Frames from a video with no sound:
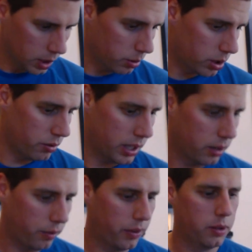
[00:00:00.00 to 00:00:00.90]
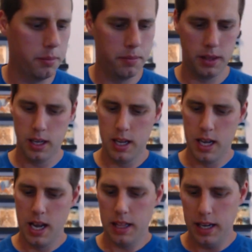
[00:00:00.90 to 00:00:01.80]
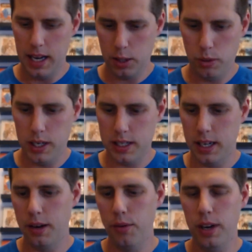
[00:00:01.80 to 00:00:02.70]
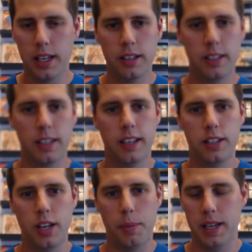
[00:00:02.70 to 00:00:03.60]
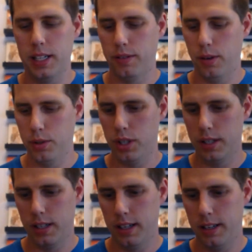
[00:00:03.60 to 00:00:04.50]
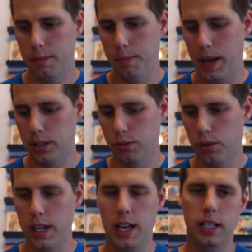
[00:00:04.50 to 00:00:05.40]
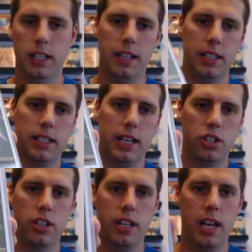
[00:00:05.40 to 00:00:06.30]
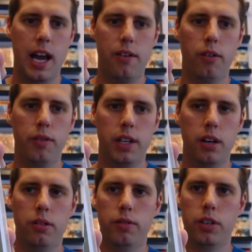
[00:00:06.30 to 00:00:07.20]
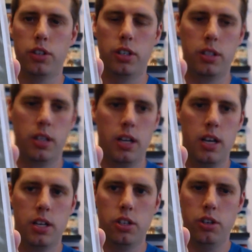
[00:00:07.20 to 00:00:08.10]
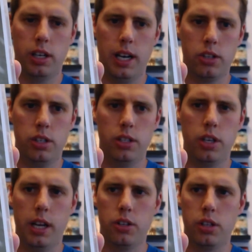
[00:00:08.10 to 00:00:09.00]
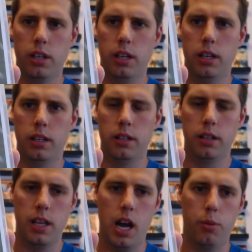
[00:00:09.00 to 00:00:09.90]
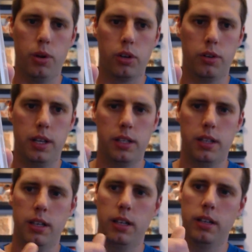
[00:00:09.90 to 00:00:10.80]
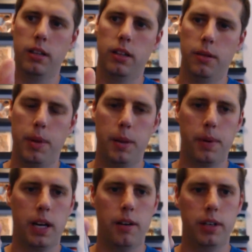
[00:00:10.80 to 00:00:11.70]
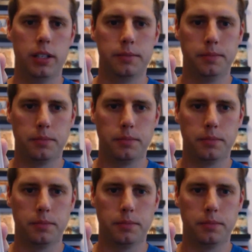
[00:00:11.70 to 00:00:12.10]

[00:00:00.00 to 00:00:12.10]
which is a really good film. The next one is a really good uh, Japanese film, which is uh, Battle Royale, and this is actually the Arrow video version. So you can actually change the, the artwork on this, the, the paper cover.